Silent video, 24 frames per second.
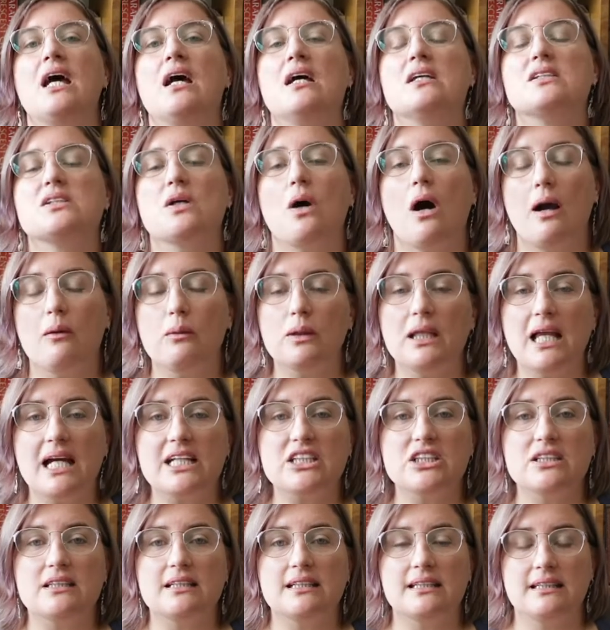So I will
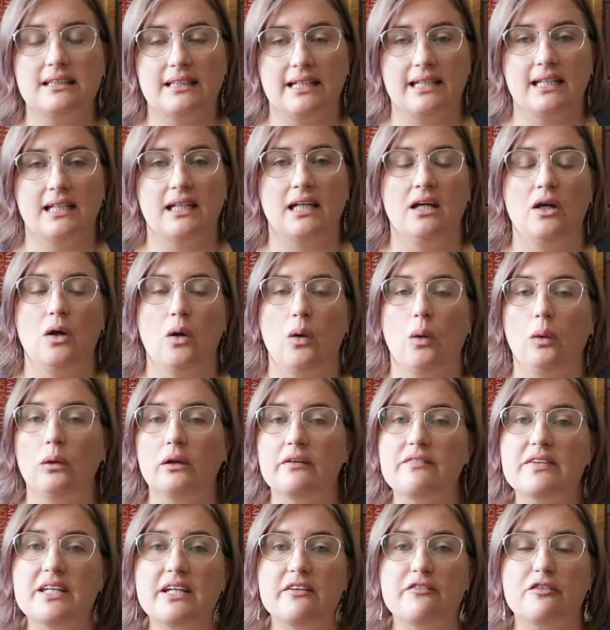actually link all
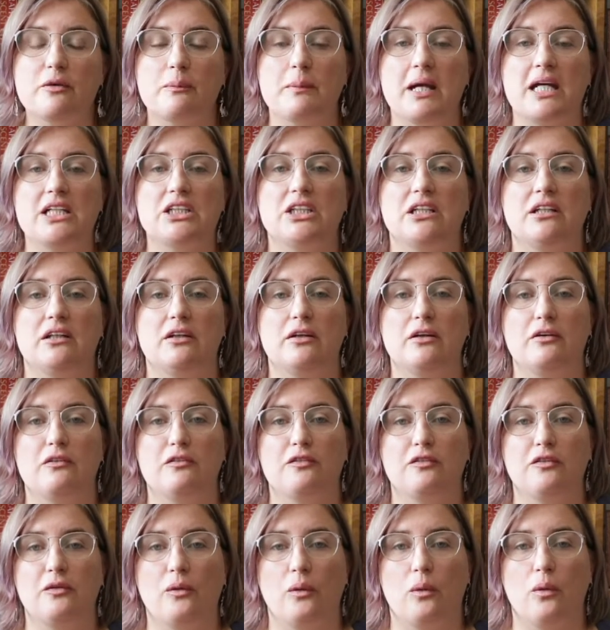of the information
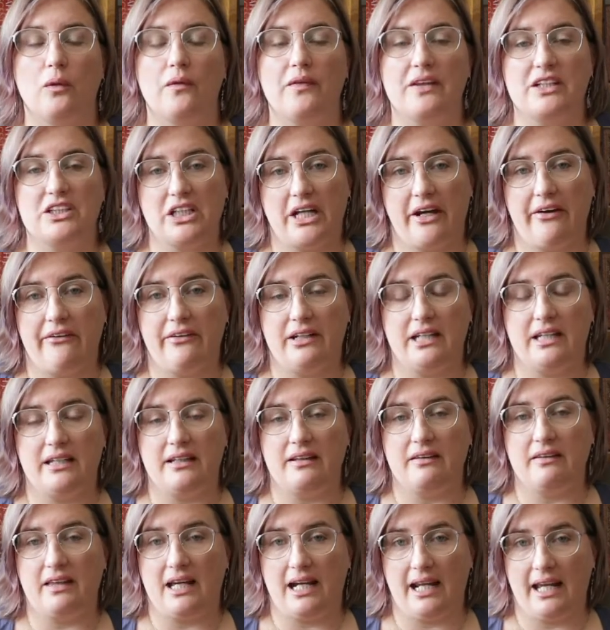for the charity
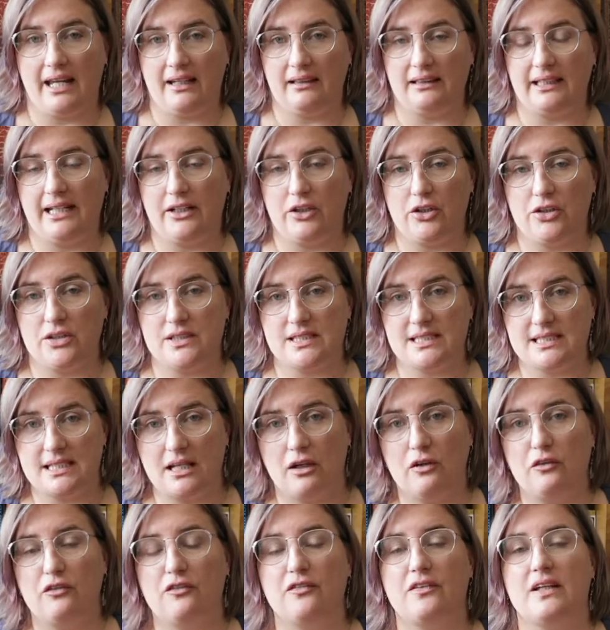that Elliott
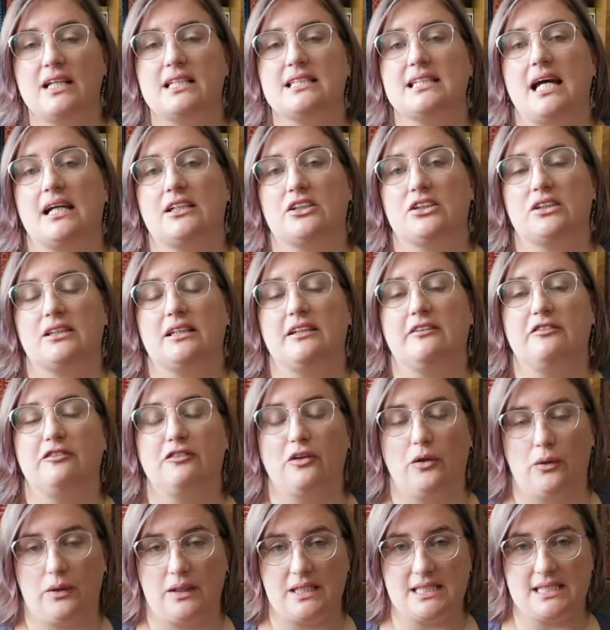herself is actually
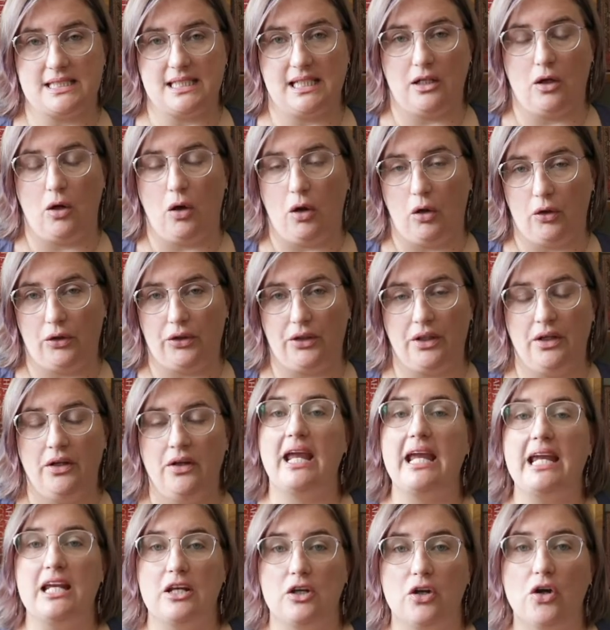focusing on
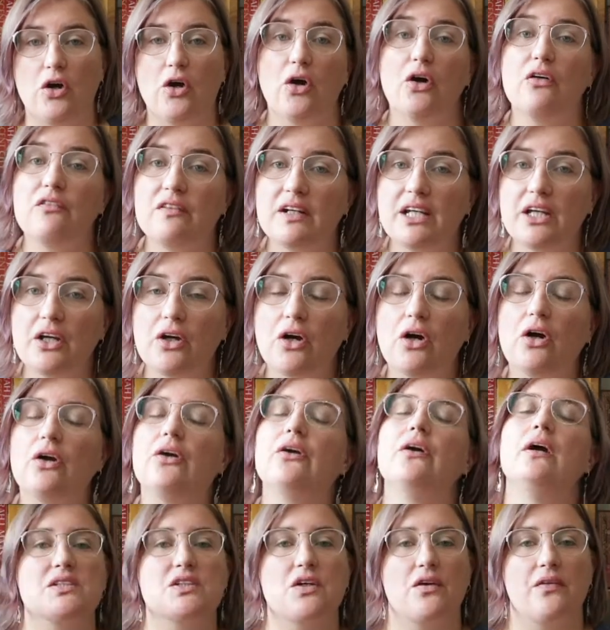in her video,
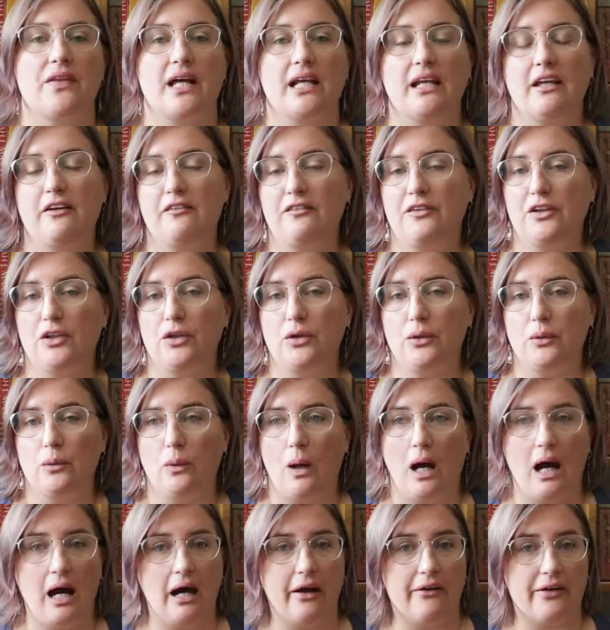so that if you
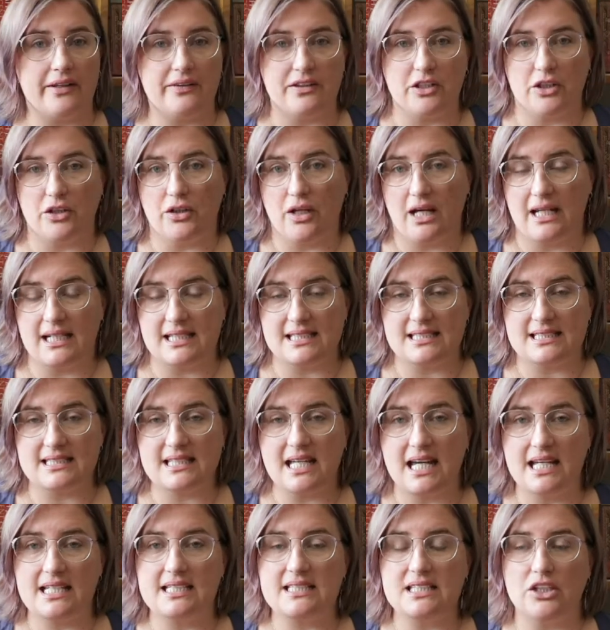are in the United
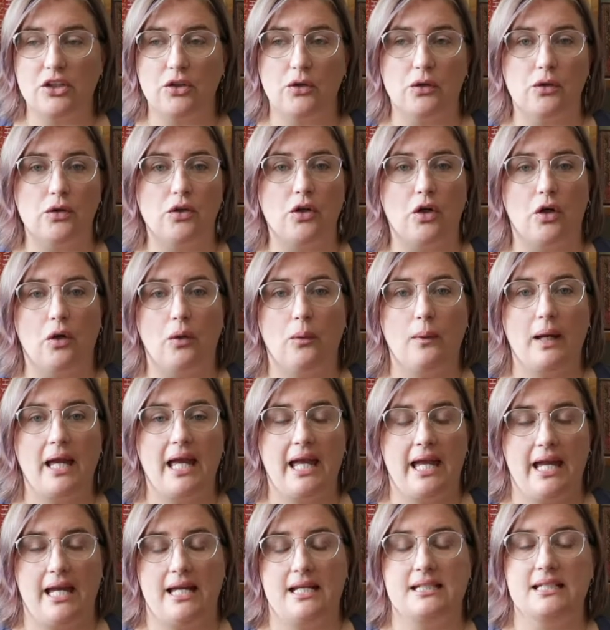States, you can go
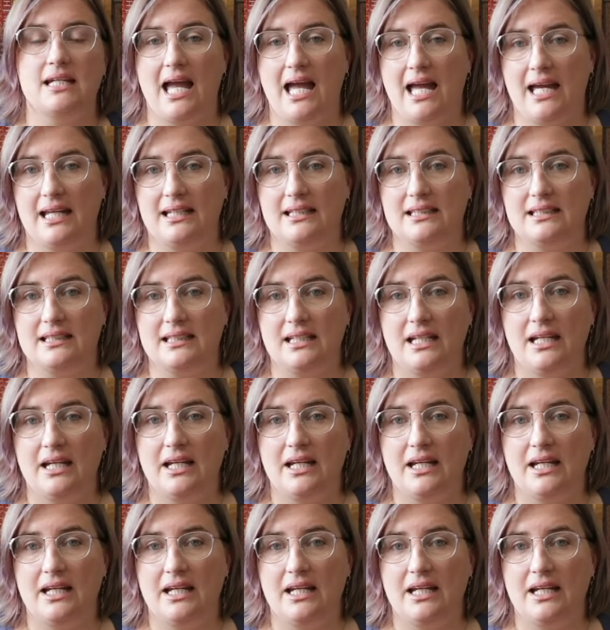ahead and